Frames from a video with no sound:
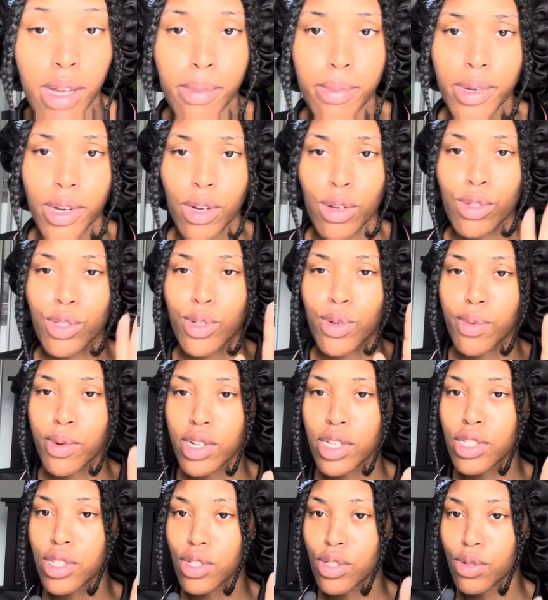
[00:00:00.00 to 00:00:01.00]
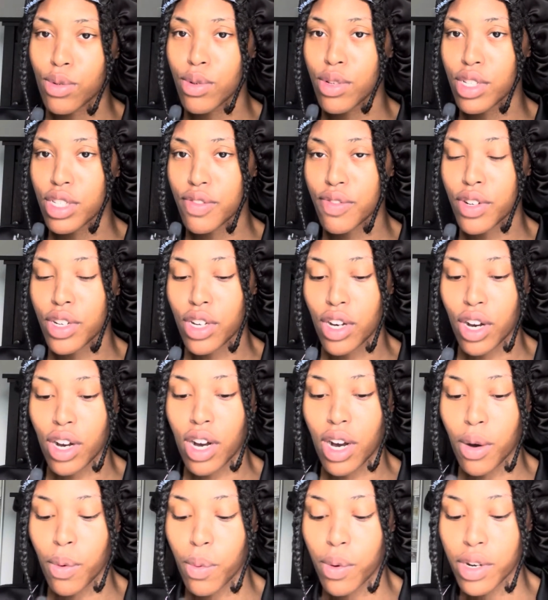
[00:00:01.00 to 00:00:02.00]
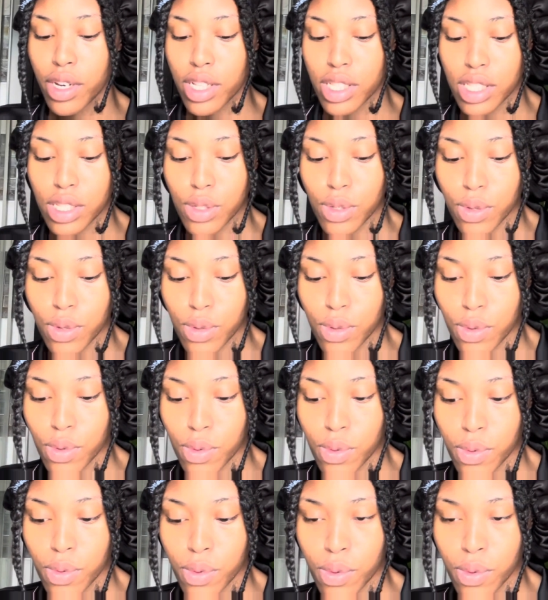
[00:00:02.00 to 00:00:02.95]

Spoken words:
I also wanted to do this for y'all. I wanted to